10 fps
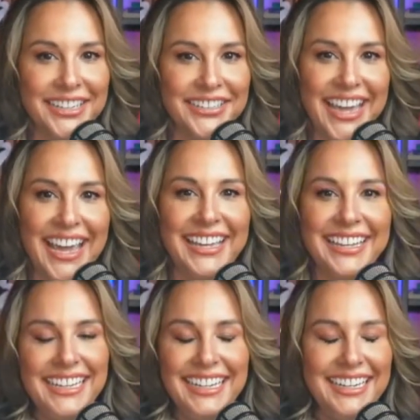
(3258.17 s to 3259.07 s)
Okay,
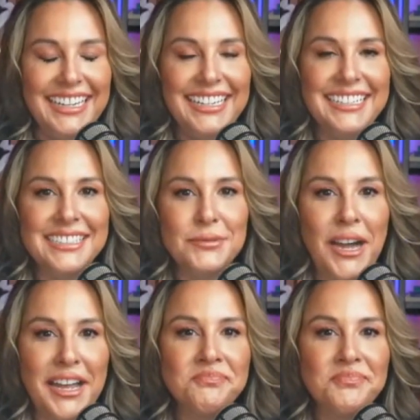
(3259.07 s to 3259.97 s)
it's
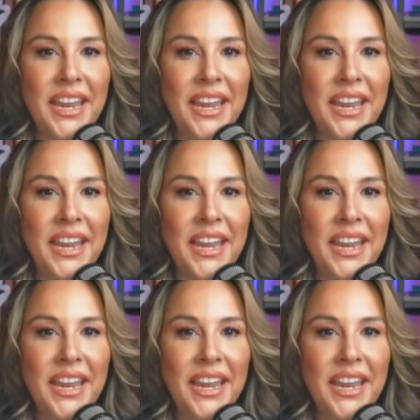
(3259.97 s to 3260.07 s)
wild.